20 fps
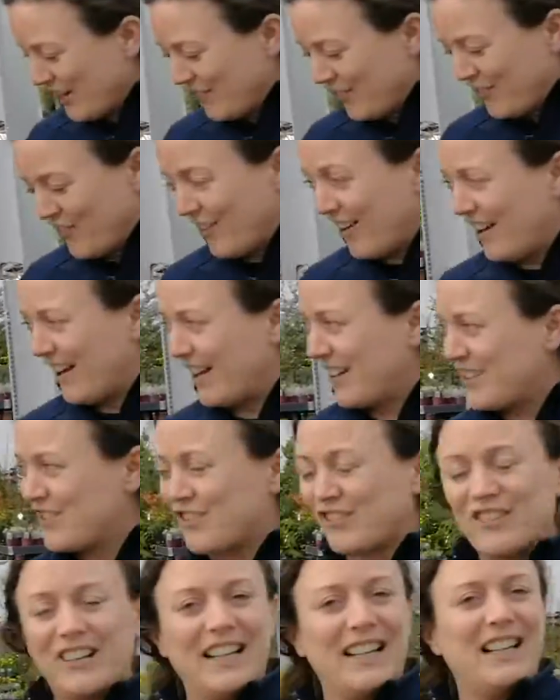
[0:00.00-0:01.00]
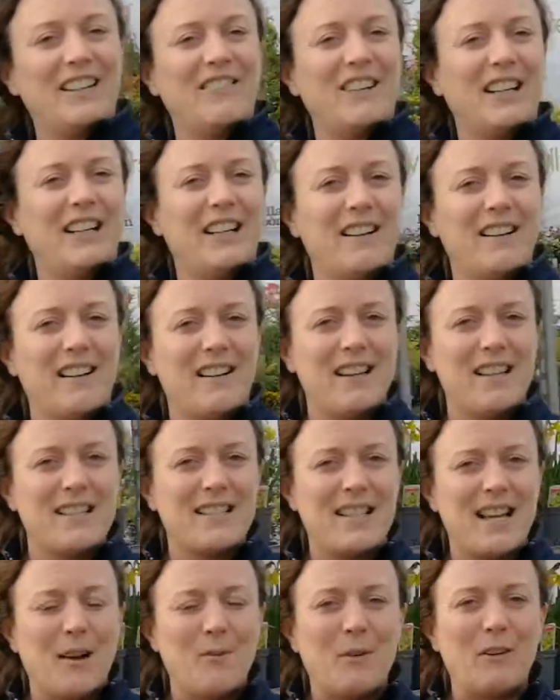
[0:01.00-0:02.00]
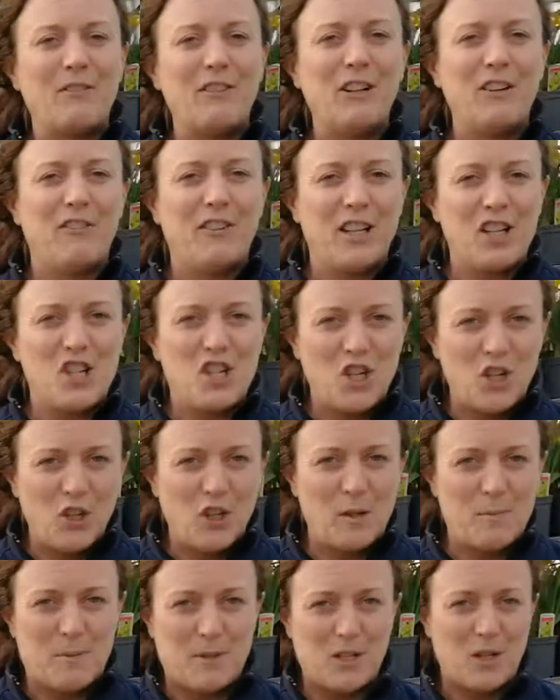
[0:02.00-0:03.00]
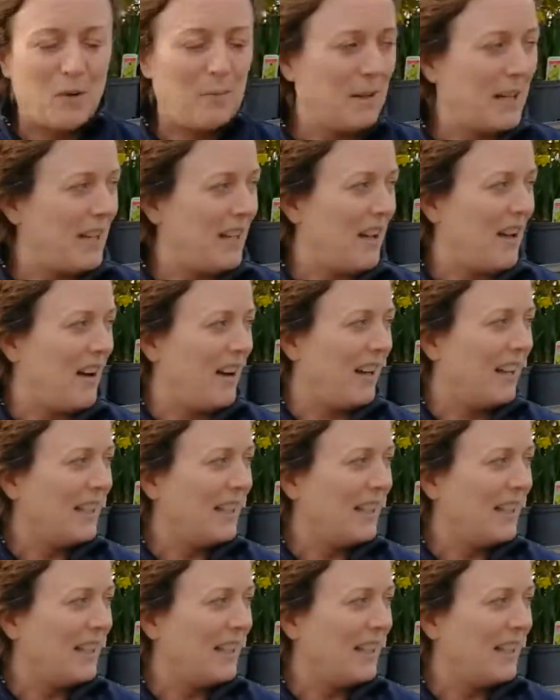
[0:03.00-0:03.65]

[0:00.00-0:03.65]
fire is really nice, and we've lovely tulips coming along.